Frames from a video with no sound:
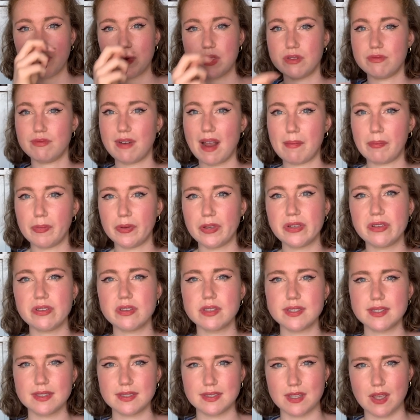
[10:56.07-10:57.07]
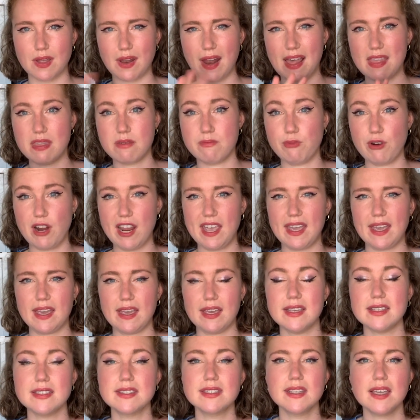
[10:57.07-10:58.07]
with the rebels, so like the
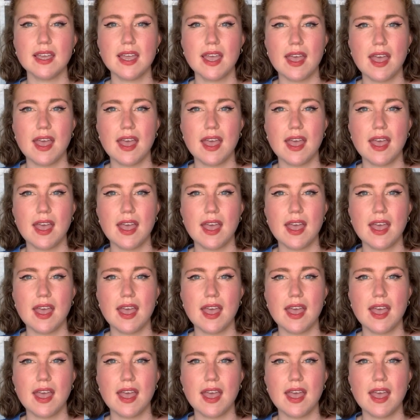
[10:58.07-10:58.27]
breakers.